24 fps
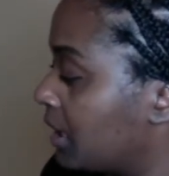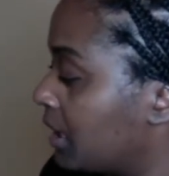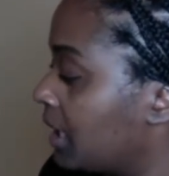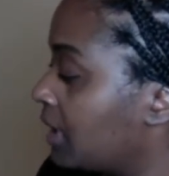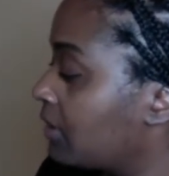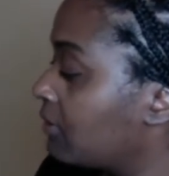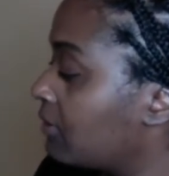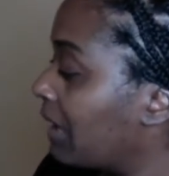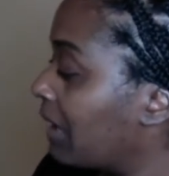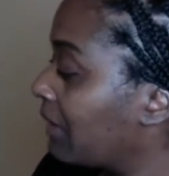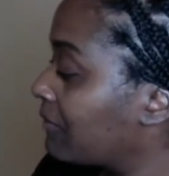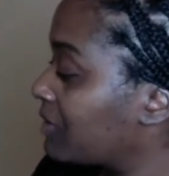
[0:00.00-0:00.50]

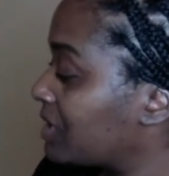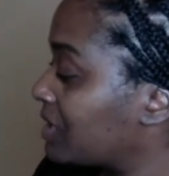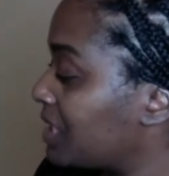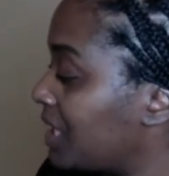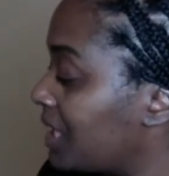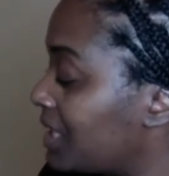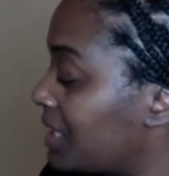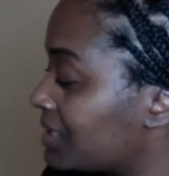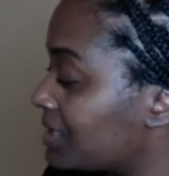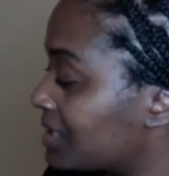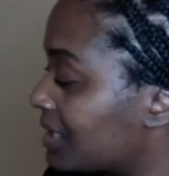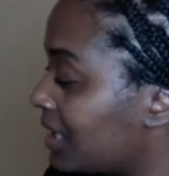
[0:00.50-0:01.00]
You have
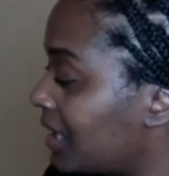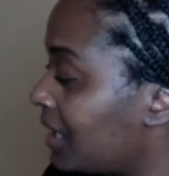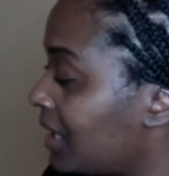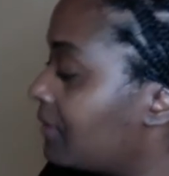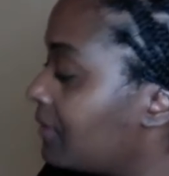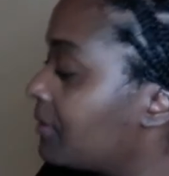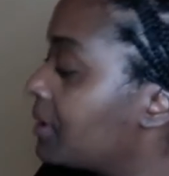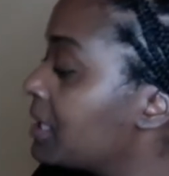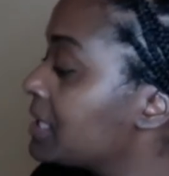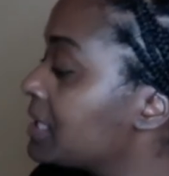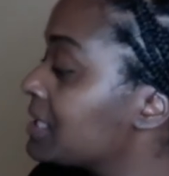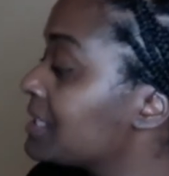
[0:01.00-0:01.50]

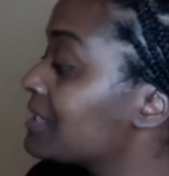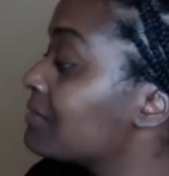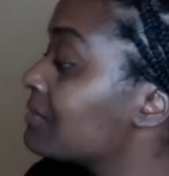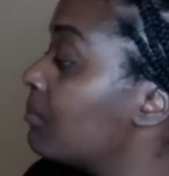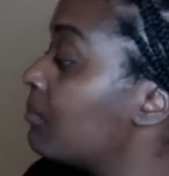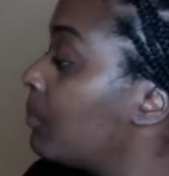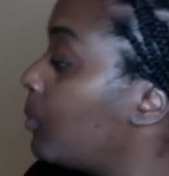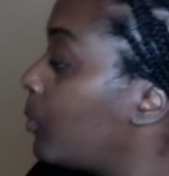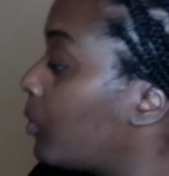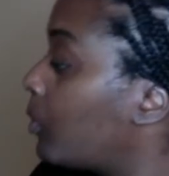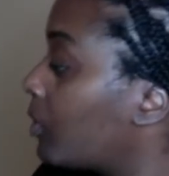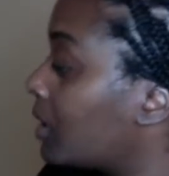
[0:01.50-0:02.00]
10-10. This is
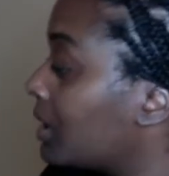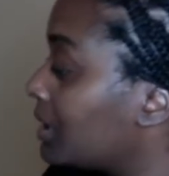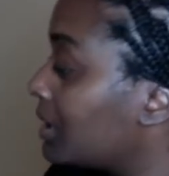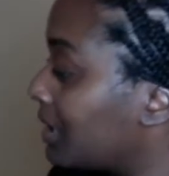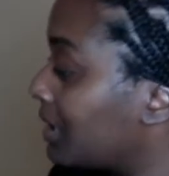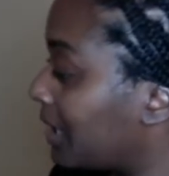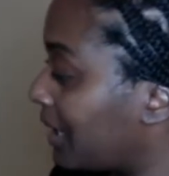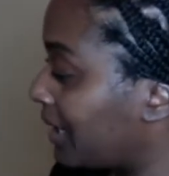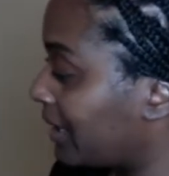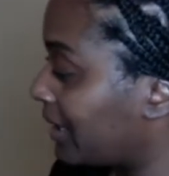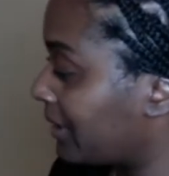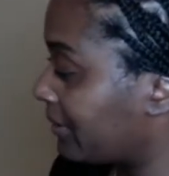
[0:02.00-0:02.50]
more
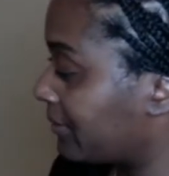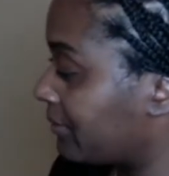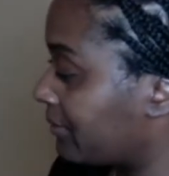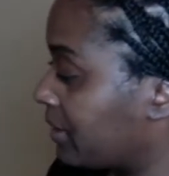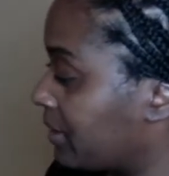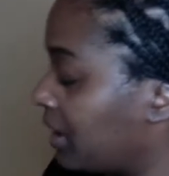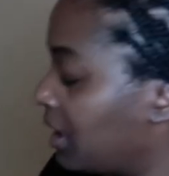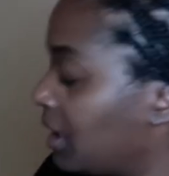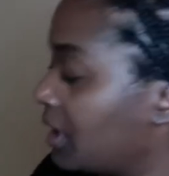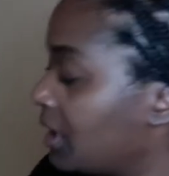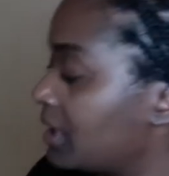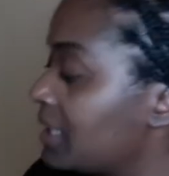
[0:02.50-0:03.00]
life.
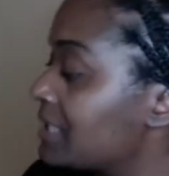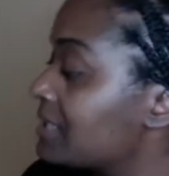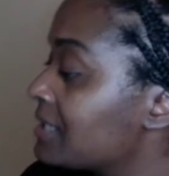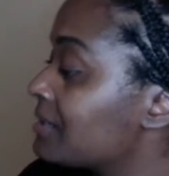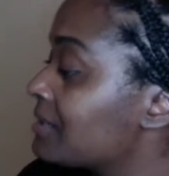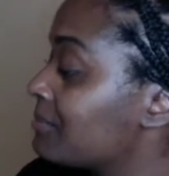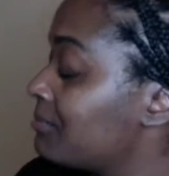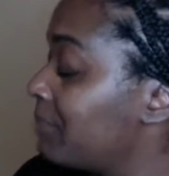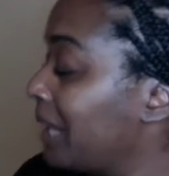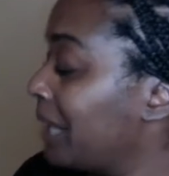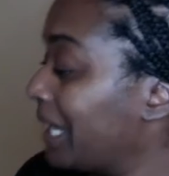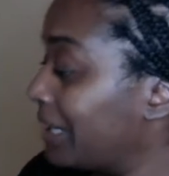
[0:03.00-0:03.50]
This is
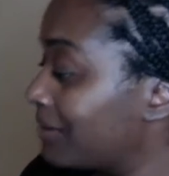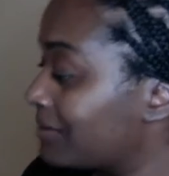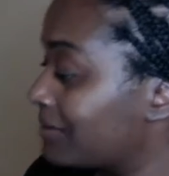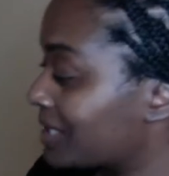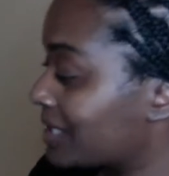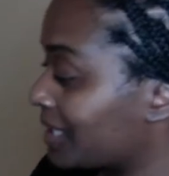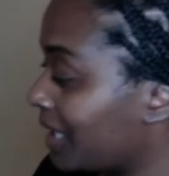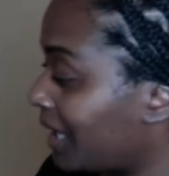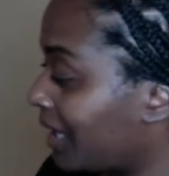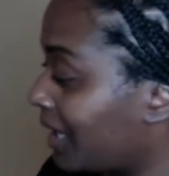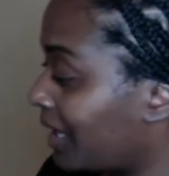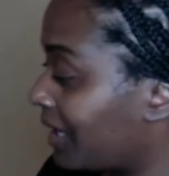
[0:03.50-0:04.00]
better
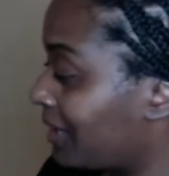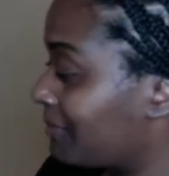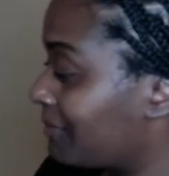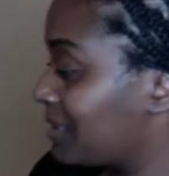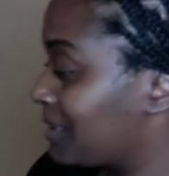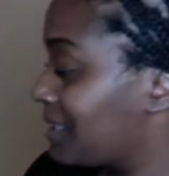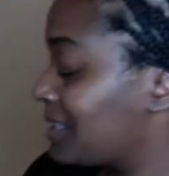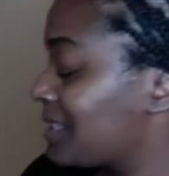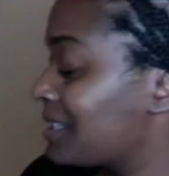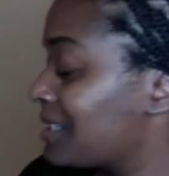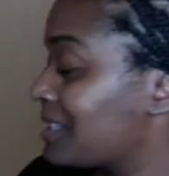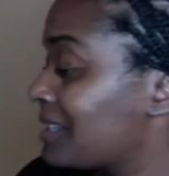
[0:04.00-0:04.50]
times.
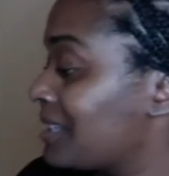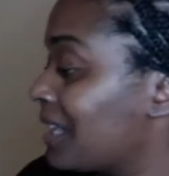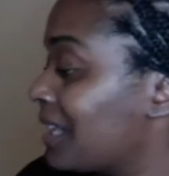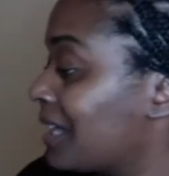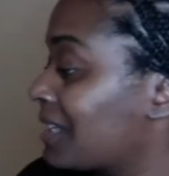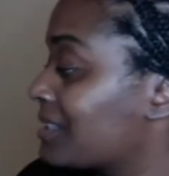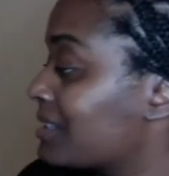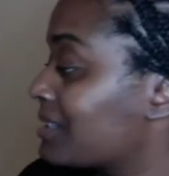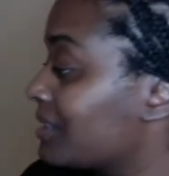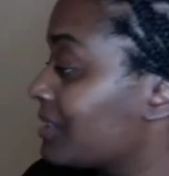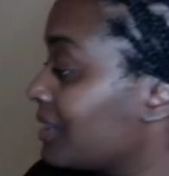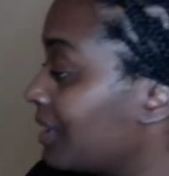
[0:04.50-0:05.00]
This is
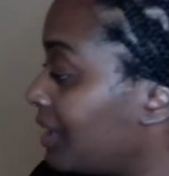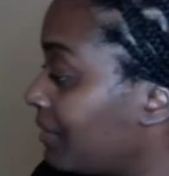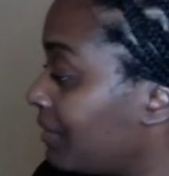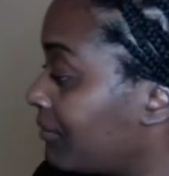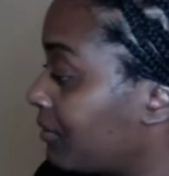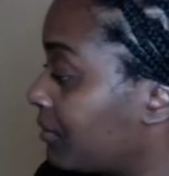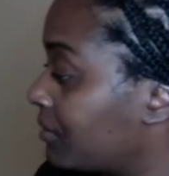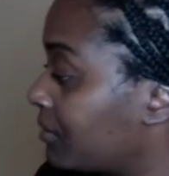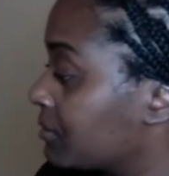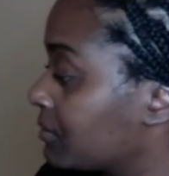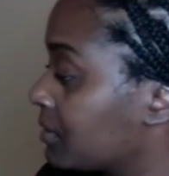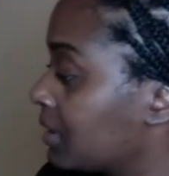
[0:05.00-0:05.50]
next
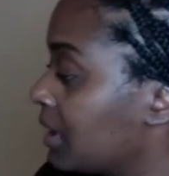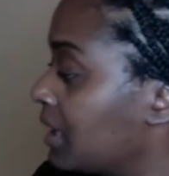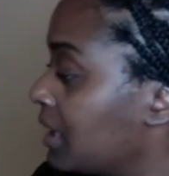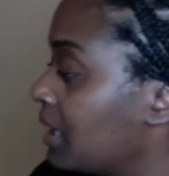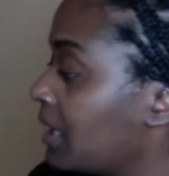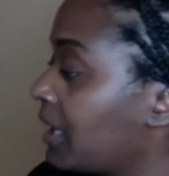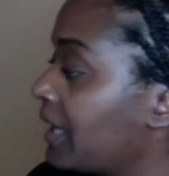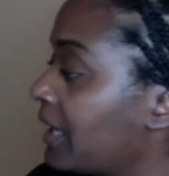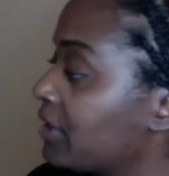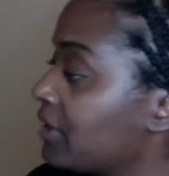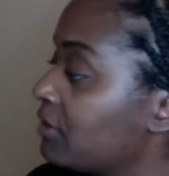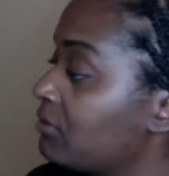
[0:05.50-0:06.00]
level.
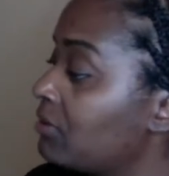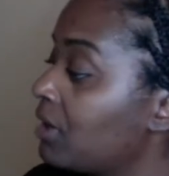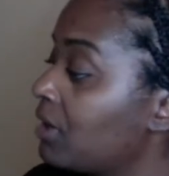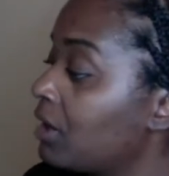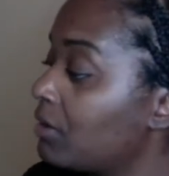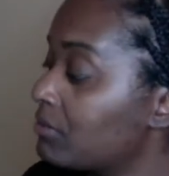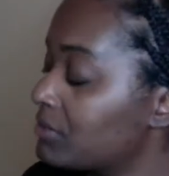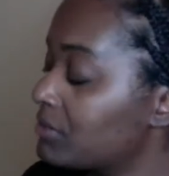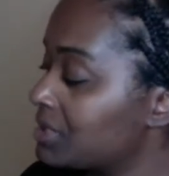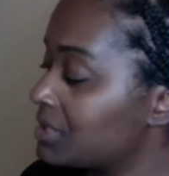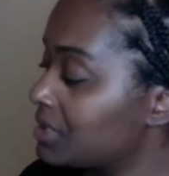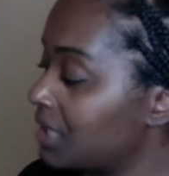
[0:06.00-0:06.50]
Like you
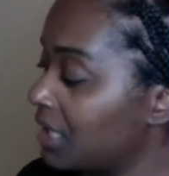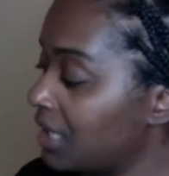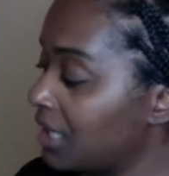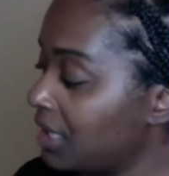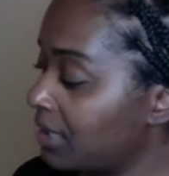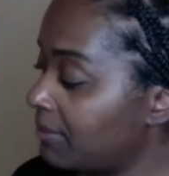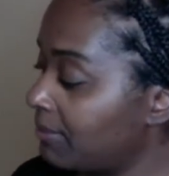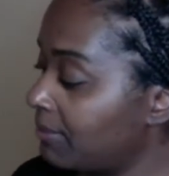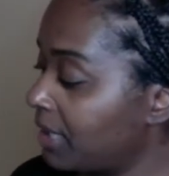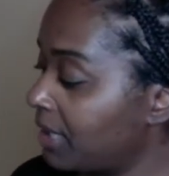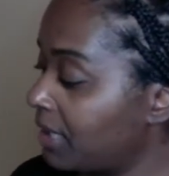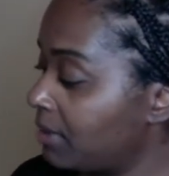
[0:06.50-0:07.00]
don't see
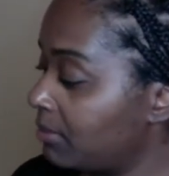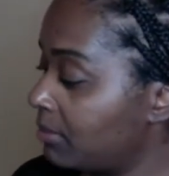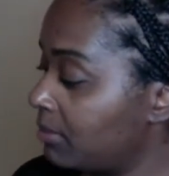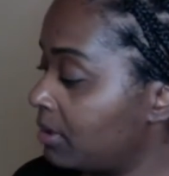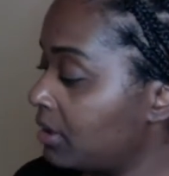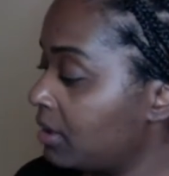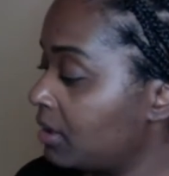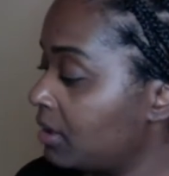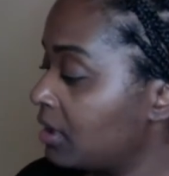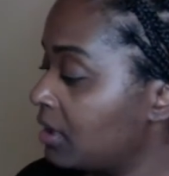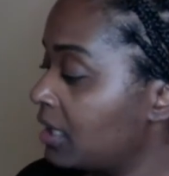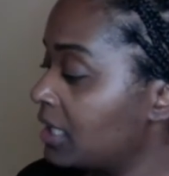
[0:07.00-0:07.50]
it
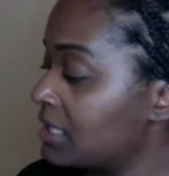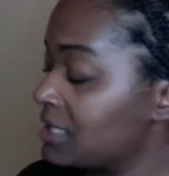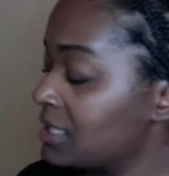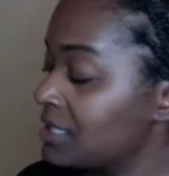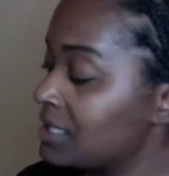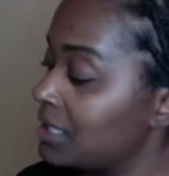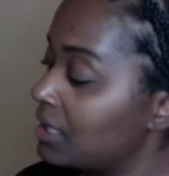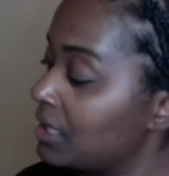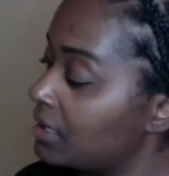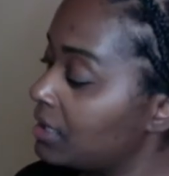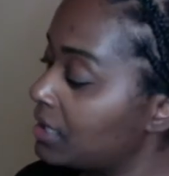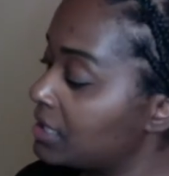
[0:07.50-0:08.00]
maybe. It
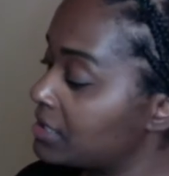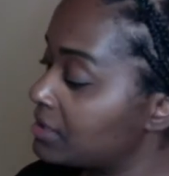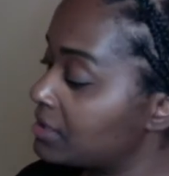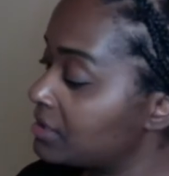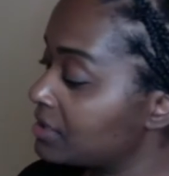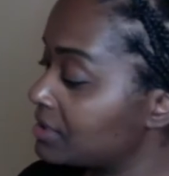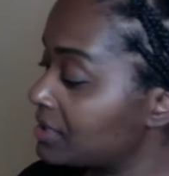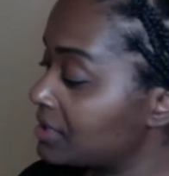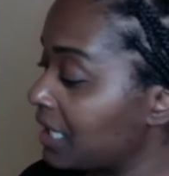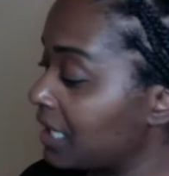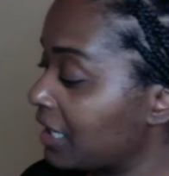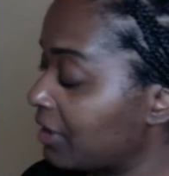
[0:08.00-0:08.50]
see, it
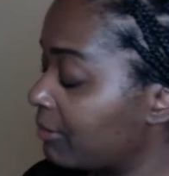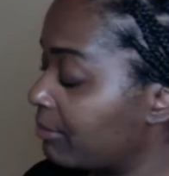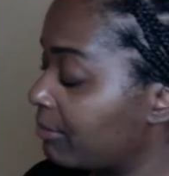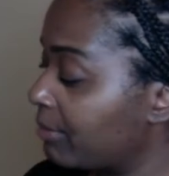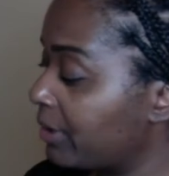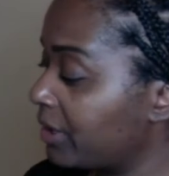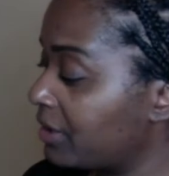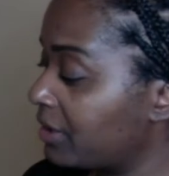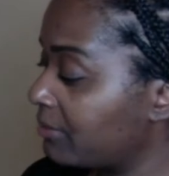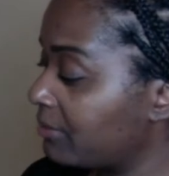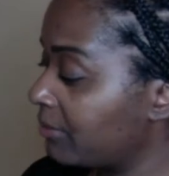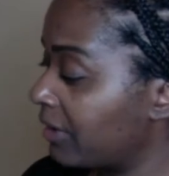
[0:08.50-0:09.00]
looks like a
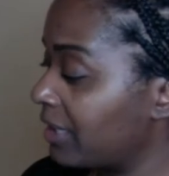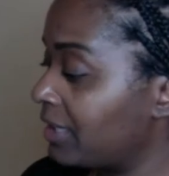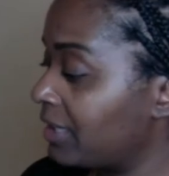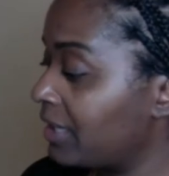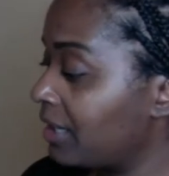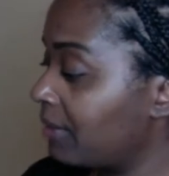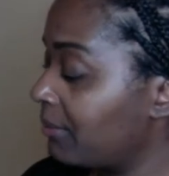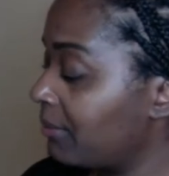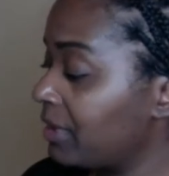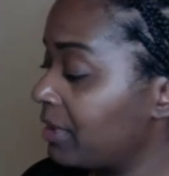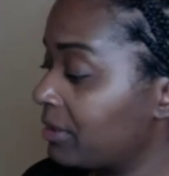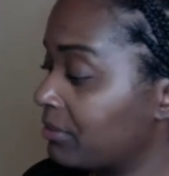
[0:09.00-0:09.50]
burden right
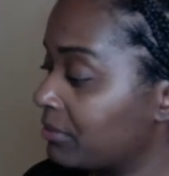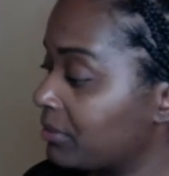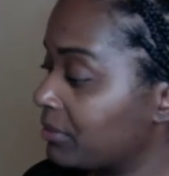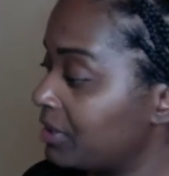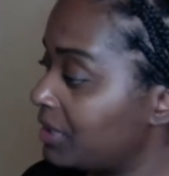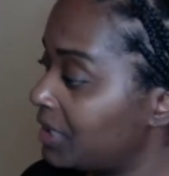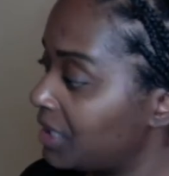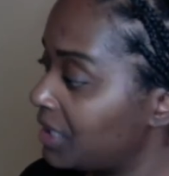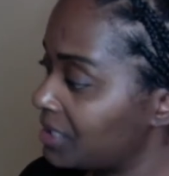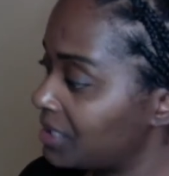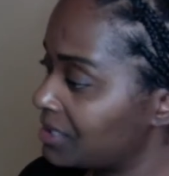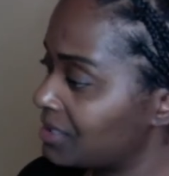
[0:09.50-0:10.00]
now, but it
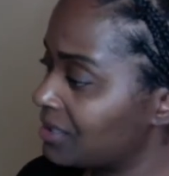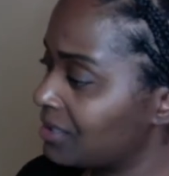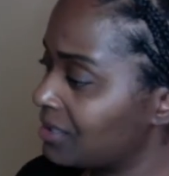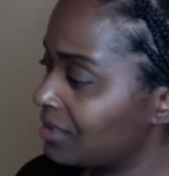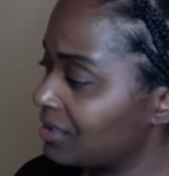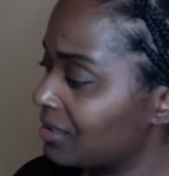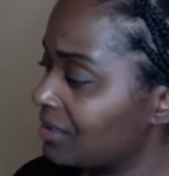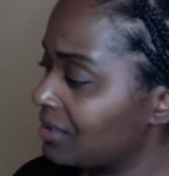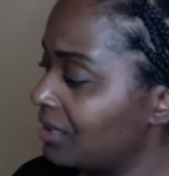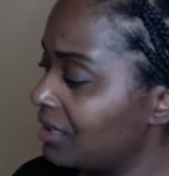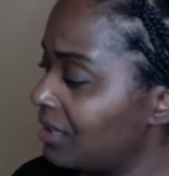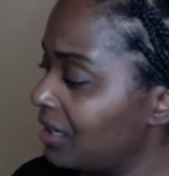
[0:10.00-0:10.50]
really isn't.